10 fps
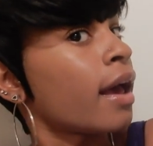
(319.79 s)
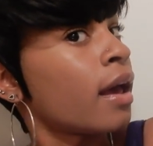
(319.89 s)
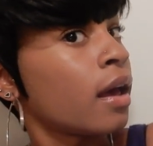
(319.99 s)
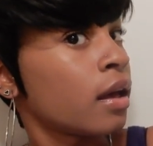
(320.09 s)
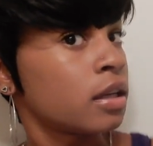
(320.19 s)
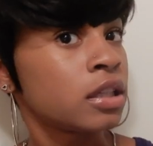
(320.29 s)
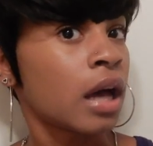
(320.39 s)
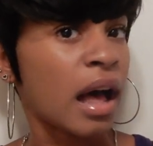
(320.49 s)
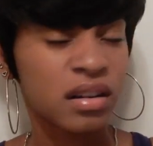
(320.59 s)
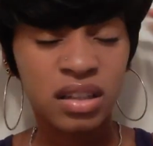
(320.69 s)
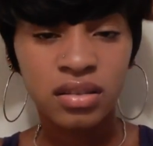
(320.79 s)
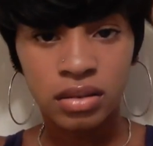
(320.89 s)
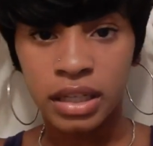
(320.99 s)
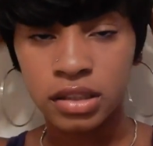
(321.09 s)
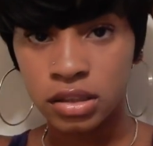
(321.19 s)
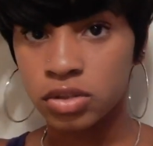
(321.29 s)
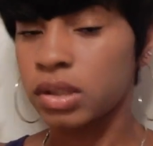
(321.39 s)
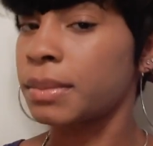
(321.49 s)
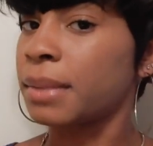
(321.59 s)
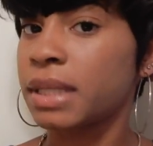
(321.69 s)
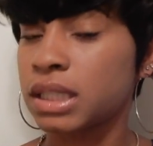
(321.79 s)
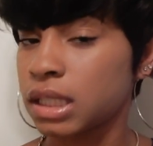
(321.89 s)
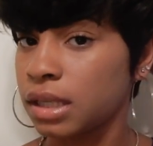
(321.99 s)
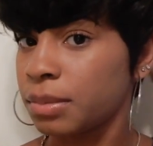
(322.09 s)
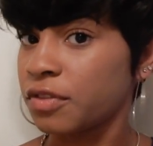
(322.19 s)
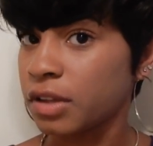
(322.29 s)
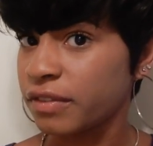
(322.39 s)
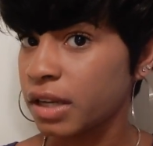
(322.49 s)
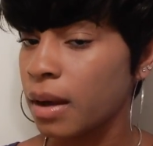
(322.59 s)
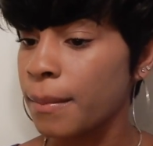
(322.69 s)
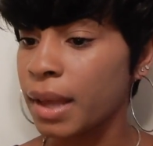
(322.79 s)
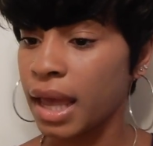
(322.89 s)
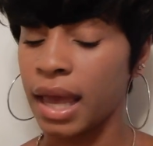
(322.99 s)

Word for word: And I don't know, like just doing my best to keep it fluffed up.